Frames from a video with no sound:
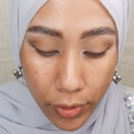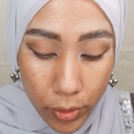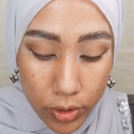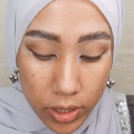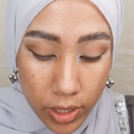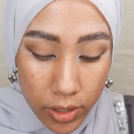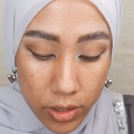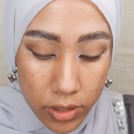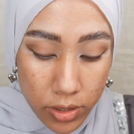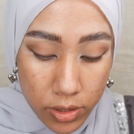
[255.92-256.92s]
micro
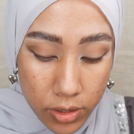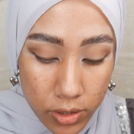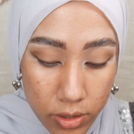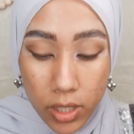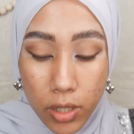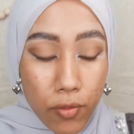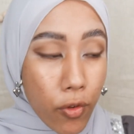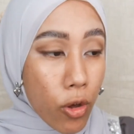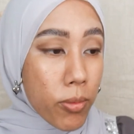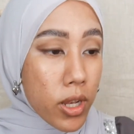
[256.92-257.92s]
glitters in the
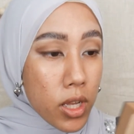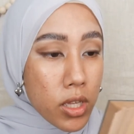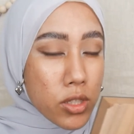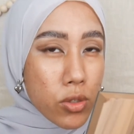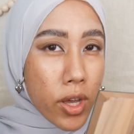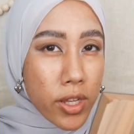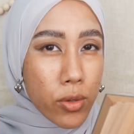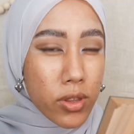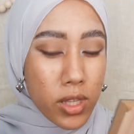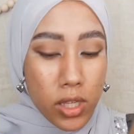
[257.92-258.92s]
formula, so I
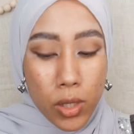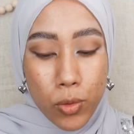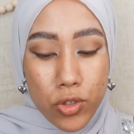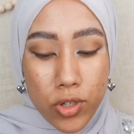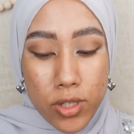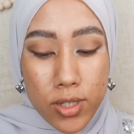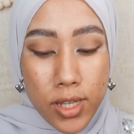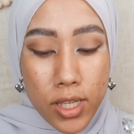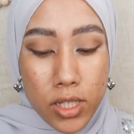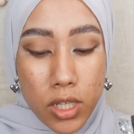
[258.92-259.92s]
don't think it would
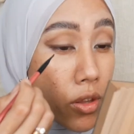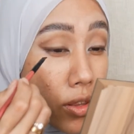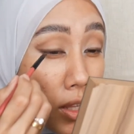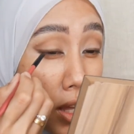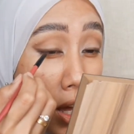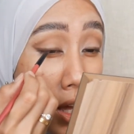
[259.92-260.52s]
translate on the